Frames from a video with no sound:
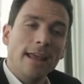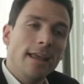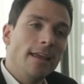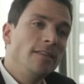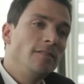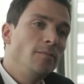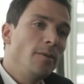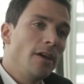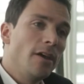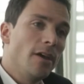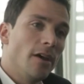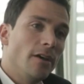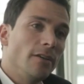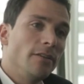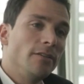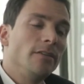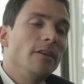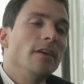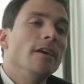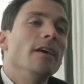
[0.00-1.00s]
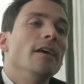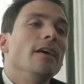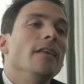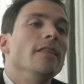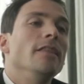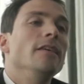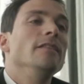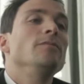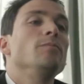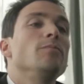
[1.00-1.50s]
is because
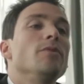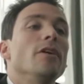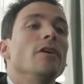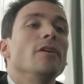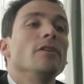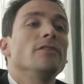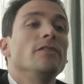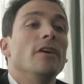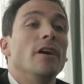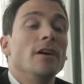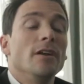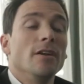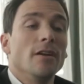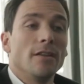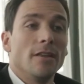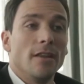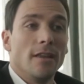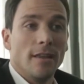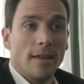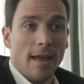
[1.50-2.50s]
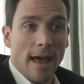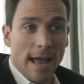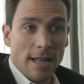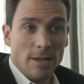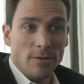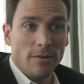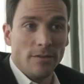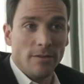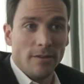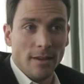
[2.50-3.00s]
these products are not
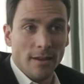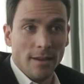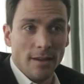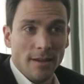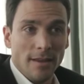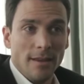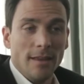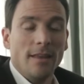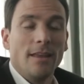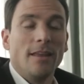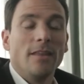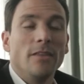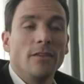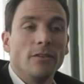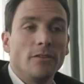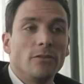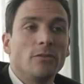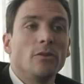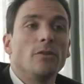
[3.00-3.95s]
addressing the